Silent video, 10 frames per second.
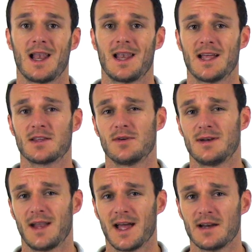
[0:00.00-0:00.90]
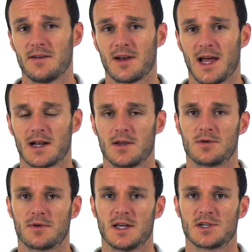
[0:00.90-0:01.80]
led to a negative
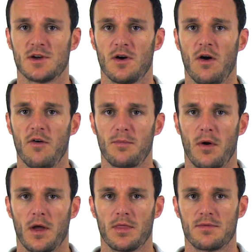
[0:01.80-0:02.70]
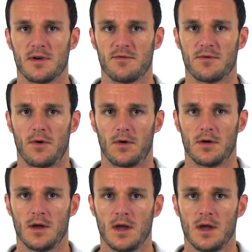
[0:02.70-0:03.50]
likelihood ratio of 0.34.